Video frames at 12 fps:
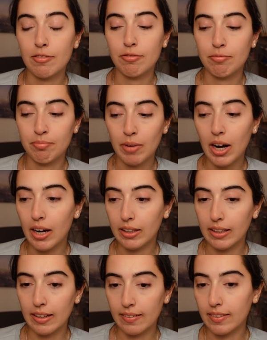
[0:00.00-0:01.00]

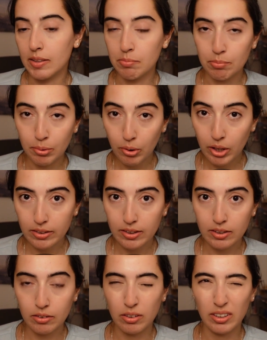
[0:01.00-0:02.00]
marked as
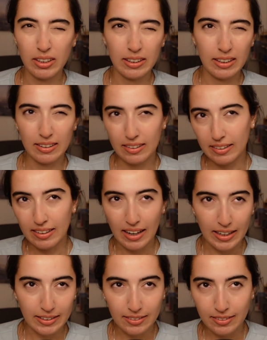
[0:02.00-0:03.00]
important or that
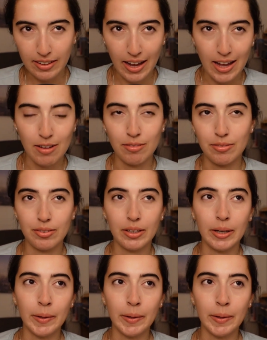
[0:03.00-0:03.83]
I didn't have